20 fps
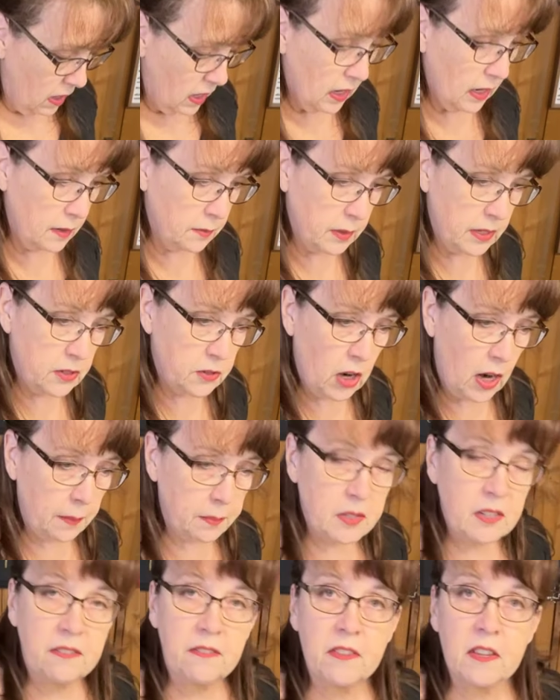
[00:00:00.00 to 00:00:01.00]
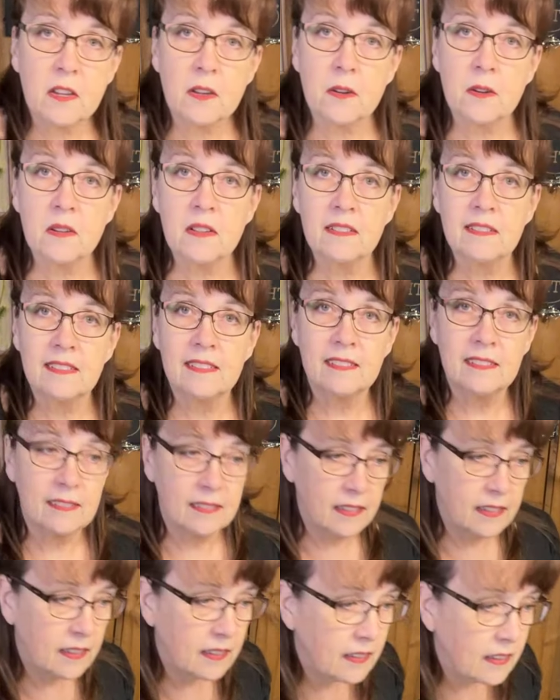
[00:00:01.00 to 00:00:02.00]
Am I missing any
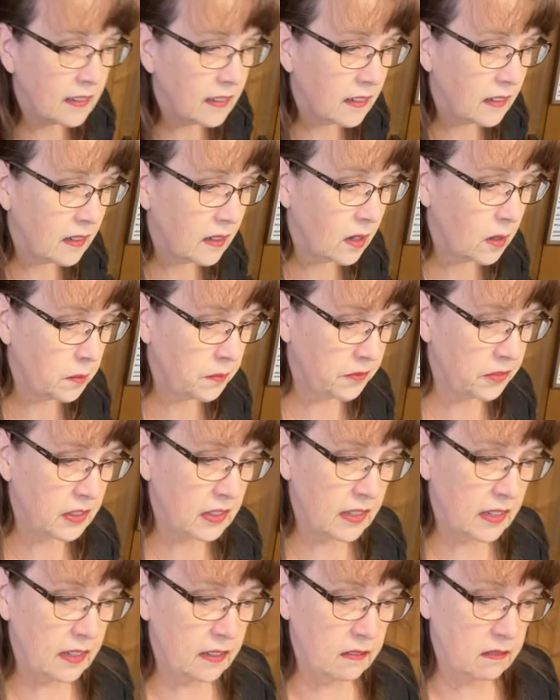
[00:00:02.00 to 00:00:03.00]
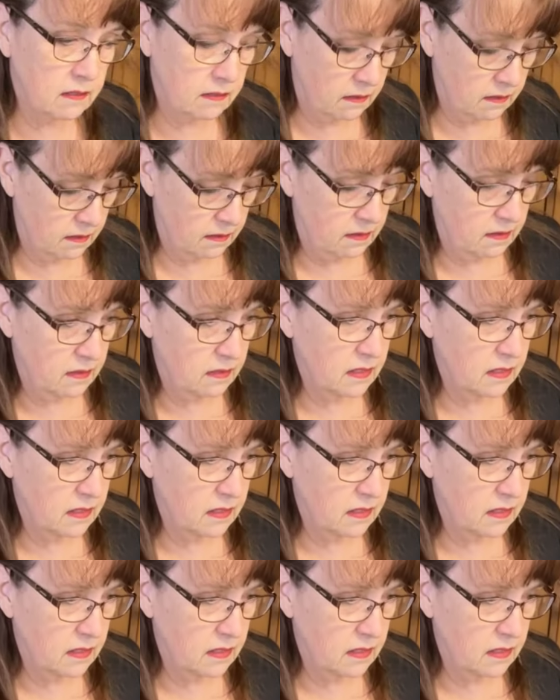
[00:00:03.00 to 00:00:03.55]
comments? Did we just slow down?